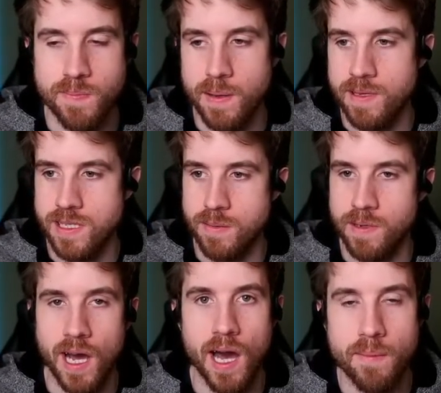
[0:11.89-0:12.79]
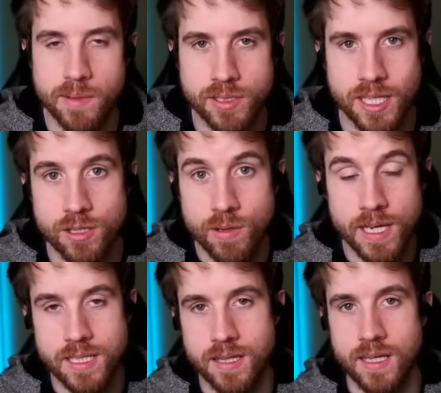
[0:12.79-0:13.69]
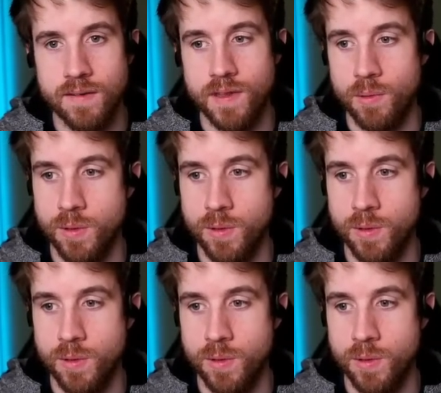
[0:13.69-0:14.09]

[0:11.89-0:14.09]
maybe some combos that you guys can think of that